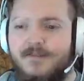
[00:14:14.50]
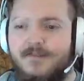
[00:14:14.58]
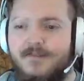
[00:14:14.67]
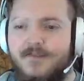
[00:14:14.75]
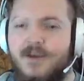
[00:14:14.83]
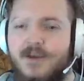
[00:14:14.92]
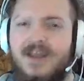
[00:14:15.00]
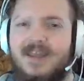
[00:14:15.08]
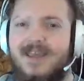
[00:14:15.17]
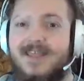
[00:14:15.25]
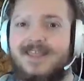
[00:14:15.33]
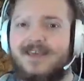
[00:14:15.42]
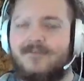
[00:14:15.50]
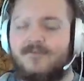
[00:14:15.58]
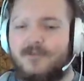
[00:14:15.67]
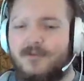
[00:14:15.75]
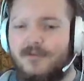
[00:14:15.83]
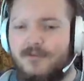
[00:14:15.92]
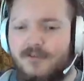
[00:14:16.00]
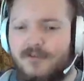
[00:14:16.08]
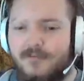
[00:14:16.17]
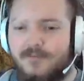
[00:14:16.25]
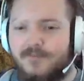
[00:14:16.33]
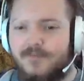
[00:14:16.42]
you kind of get that for you. So
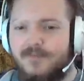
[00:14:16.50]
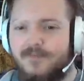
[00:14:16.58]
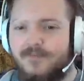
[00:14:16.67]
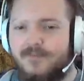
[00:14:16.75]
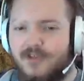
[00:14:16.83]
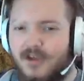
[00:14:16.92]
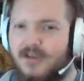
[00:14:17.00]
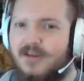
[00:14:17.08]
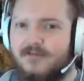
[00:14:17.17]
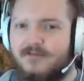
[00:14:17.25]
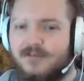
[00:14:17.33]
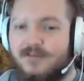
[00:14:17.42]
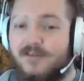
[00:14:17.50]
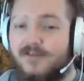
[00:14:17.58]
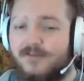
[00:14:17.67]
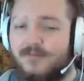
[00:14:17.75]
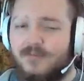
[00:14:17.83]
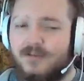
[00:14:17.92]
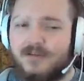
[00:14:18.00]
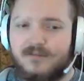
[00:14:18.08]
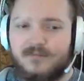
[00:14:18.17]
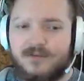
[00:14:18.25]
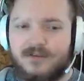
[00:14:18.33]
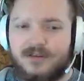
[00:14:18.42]
check it out. It's actually a really good
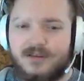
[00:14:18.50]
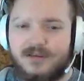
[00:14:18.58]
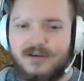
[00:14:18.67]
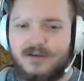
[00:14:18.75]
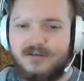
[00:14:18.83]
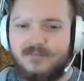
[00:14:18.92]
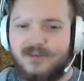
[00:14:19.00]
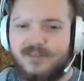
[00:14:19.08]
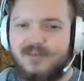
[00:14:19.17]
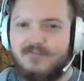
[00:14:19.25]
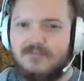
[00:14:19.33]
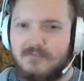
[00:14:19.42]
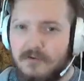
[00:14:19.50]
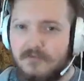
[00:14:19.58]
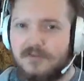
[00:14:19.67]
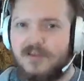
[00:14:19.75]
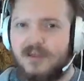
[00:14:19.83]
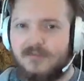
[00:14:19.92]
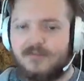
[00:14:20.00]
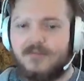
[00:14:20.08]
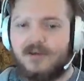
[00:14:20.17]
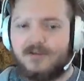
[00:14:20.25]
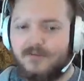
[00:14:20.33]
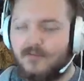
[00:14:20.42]
ability. I think most games I'm
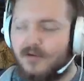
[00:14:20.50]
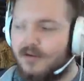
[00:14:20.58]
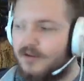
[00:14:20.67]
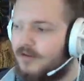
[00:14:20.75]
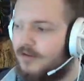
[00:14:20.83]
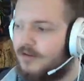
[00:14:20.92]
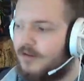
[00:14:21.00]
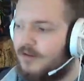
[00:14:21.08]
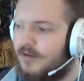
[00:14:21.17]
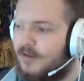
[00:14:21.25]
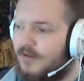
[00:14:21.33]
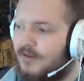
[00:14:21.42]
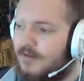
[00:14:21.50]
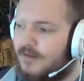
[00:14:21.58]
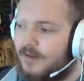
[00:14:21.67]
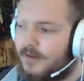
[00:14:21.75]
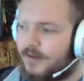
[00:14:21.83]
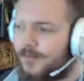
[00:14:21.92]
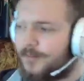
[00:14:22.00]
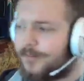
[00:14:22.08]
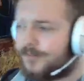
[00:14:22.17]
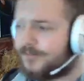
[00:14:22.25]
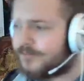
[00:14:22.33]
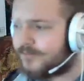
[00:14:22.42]
actually running it.
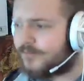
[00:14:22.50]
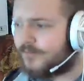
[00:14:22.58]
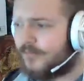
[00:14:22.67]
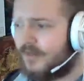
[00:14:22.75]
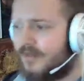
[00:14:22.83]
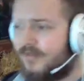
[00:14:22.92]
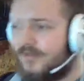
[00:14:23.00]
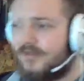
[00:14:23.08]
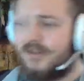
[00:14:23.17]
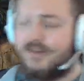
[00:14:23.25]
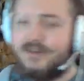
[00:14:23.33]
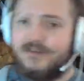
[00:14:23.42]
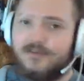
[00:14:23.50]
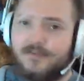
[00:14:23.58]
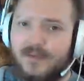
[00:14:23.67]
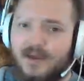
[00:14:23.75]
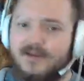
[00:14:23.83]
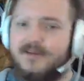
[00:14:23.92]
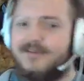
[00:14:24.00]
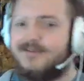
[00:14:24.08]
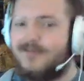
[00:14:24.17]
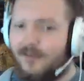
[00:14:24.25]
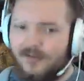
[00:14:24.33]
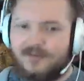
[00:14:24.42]
Then you got Leader of the Pack,
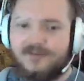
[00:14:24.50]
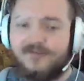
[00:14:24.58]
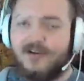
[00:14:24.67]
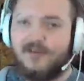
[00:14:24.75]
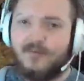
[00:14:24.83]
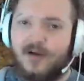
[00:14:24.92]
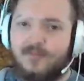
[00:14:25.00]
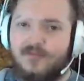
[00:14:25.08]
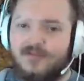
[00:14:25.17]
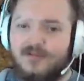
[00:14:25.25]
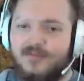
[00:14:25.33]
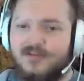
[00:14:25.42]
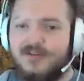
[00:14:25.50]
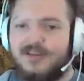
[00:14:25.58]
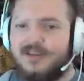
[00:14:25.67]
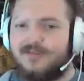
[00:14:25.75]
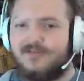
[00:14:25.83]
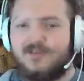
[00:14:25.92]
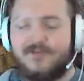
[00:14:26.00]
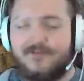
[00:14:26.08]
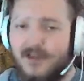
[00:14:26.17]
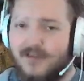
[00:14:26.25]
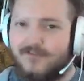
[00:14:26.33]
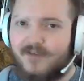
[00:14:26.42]
also very popular ability, gives you the
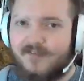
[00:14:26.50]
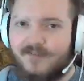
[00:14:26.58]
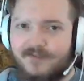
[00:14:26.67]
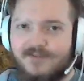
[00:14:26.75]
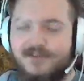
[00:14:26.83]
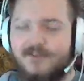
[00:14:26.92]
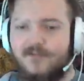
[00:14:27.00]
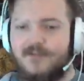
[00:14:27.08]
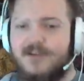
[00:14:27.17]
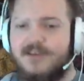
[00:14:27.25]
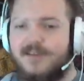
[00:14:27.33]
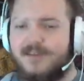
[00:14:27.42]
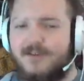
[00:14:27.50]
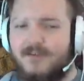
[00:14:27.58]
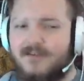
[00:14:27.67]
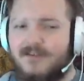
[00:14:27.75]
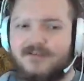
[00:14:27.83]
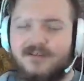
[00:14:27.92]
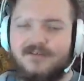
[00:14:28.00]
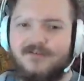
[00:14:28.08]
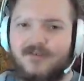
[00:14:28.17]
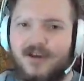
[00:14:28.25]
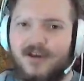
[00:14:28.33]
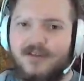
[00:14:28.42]
flat 5% crit, and then also heals
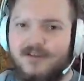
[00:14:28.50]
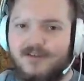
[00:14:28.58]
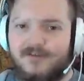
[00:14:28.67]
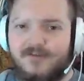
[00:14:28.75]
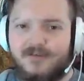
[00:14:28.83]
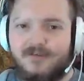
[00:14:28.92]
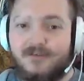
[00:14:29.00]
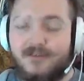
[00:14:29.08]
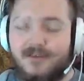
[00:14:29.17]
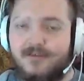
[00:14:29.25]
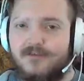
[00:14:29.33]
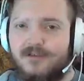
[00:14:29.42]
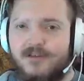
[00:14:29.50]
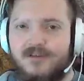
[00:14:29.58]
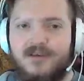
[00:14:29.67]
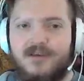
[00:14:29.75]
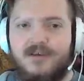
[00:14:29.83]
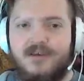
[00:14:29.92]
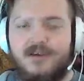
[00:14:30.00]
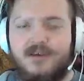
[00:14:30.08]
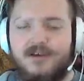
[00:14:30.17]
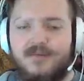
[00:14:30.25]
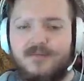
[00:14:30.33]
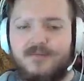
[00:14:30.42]
your allies whenever they're crit,
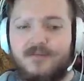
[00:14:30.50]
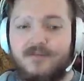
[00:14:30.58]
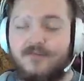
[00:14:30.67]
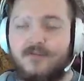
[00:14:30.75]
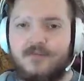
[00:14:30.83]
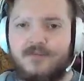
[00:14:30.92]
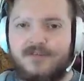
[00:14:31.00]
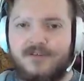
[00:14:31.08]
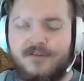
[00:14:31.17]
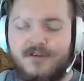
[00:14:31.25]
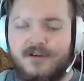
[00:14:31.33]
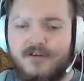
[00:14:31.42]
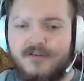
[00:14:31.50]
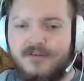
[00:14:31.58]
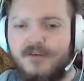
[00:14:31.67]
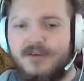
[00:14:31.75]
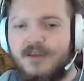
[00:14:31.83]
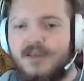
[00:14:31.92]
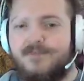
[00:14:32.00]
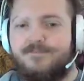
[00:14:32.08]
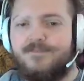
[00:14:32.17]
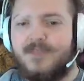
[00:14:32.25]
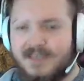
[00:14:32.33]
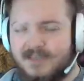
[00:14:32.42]
for 4% of their health.
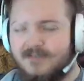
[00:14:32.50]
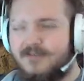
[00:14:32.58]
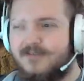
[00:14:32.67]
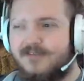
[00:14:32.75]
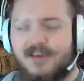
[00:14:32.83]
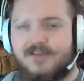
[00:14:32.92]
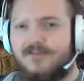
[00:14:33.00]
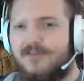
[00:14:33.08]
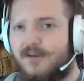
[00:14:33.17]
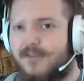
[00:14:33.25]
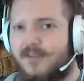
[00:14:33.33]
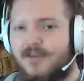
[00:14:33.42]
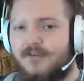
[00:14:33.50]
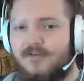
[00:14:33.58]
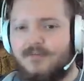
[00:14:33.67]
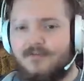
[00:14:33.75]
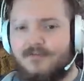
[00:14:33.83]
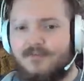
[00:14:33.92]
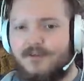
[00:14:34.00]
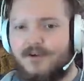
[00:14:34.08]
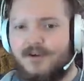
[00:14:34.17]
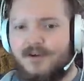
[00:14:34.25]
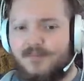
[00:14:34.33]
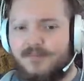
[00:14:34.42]
The heal is actually not that notable.
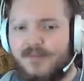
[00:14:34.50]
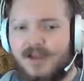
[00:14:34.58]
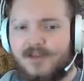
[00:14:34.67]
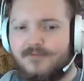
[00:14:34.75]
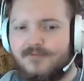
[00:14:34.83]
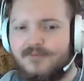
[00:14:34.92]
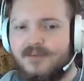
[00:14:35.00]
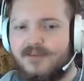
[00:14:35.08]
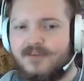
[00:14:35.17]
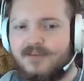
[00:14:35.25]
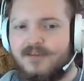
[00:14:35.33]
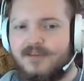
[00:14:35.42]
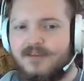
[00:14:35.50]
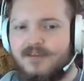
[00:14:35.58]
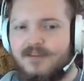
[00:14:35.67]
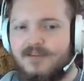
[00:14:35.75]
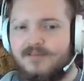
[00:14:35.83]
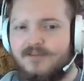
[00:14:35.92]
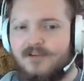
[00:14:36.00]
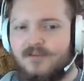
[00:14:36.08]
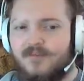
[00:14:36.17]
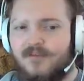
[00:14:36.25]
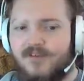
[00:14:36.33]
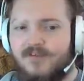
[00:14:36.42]
I don't think that is very
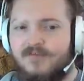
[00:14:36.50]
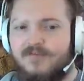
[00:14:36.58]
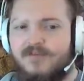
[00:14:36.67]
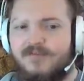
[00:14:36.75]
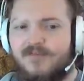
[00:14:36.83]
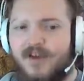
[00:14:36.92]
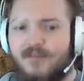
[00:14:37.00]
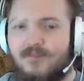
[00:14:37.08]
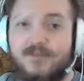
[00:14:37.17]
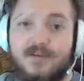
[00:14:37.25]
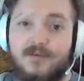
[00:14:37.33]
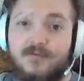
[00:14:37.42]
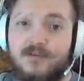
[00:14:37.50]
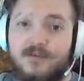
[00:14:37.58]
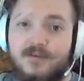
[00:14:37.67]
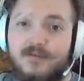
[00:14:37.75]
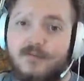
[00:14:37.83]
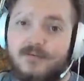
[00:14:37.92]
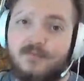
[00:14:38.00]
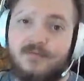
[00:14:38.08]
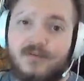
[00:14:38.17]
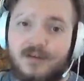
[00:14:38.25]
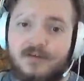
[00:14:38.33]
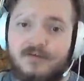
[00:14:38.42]
impressive. The 5% crit, though, is
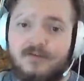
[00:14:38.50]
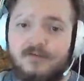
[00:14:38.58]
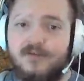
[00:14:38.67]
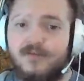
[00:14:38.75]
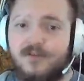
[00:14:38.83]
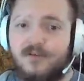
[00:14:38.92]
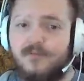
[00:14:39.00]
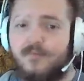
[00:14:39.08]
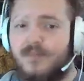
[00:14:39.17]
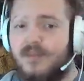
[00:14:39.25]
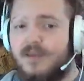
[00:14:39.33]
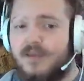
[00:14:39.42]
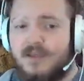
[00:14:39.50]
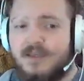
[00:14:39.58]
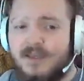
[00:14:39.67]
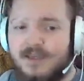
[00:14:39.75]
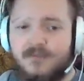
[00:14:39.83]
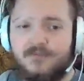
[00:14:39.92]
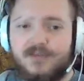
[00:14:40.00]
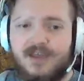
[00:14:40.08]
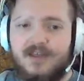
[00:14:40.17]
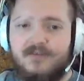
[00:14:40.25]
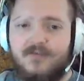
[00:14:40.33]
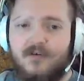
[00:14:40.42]
pretty huge, so it was
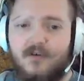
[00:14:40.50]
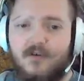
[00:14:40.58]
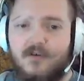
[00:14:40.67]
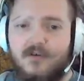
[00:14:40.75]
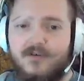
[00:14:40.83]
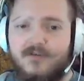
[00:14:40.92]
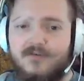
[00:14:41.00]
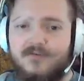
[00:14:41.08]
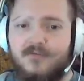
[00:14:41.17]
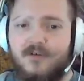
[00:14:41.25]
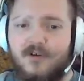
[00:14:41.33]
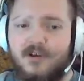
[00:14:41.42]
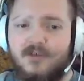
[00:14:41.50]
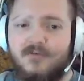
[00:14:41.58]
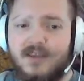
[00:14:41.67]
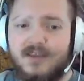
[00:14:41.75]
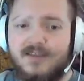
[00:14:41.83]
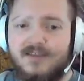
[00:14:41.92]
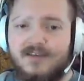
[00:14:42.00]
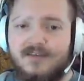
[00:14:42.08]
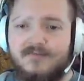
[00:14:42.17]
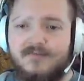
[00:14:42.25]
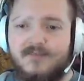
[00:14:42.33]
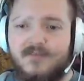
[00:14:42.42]
kind of hard to argue against it,
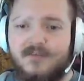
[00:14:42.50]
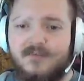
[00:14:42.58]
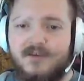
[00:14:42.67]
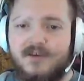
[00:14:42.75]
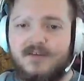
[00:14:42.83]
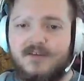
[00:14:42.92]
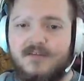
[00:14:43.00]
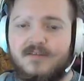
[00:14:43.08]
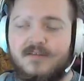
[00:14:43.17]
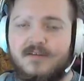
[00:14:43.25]
just because